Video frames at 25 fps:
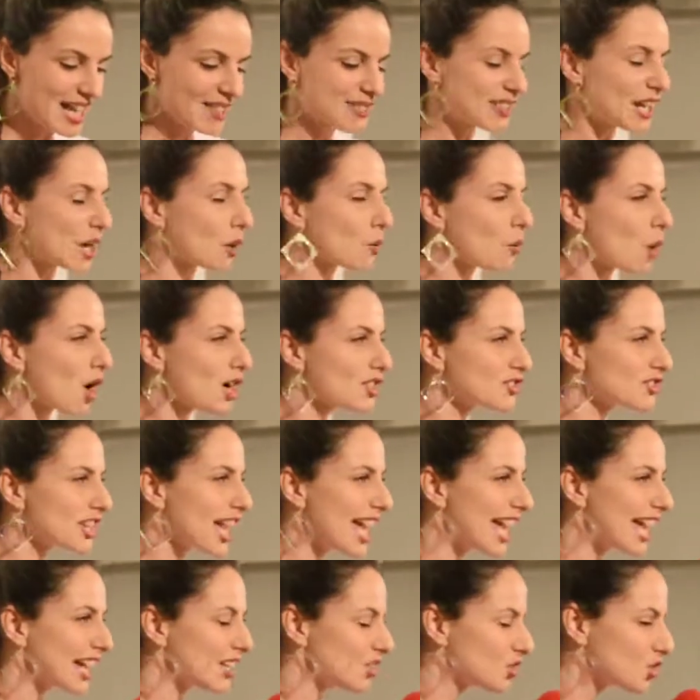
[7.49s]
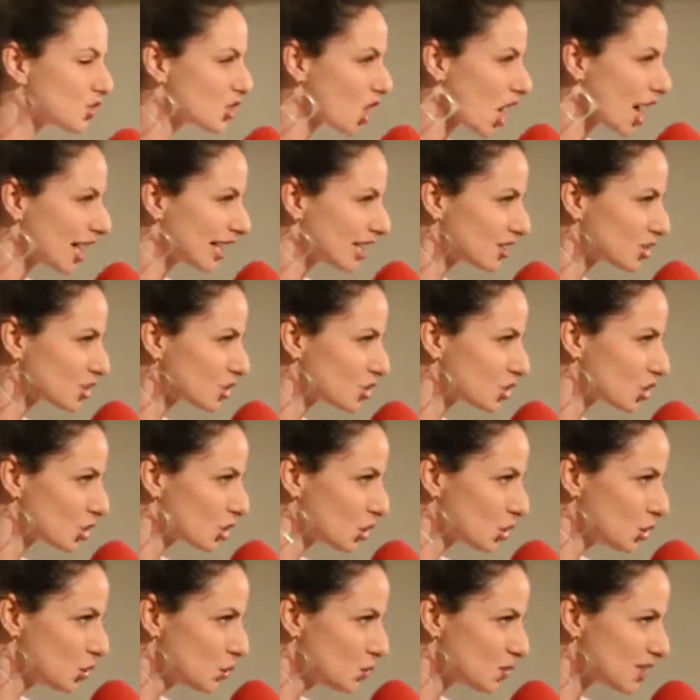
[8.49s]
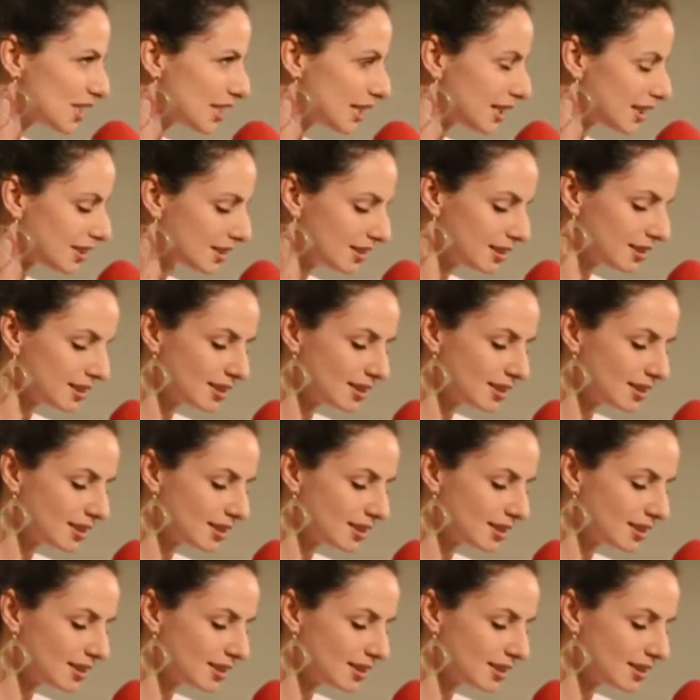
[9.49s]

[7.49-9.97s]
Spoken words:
There was a giant jacuzzi.